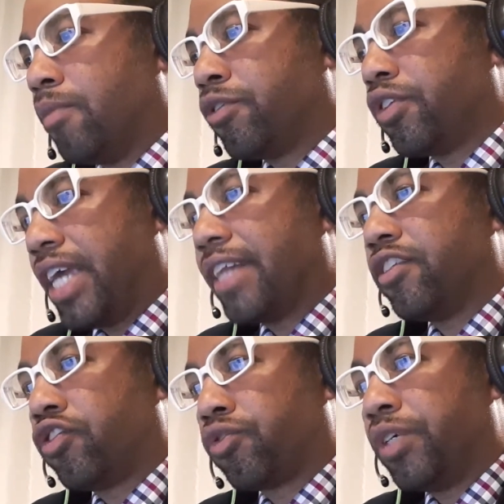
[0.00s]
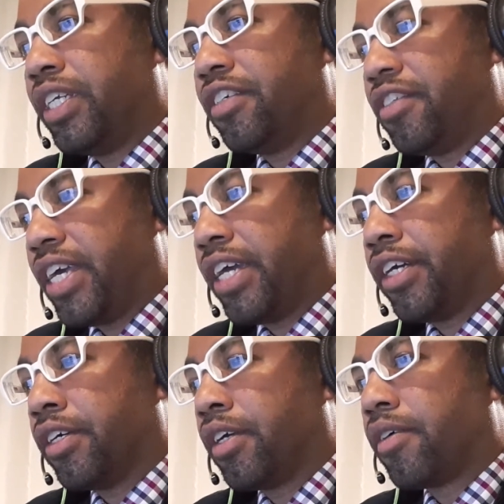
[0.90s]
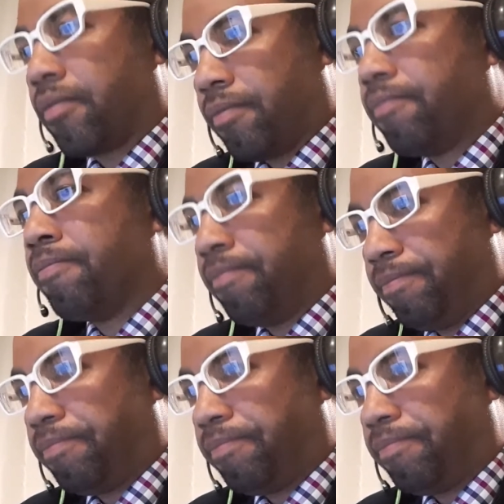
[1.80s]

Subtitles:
So yeah, the screen is there. Mm-hmm.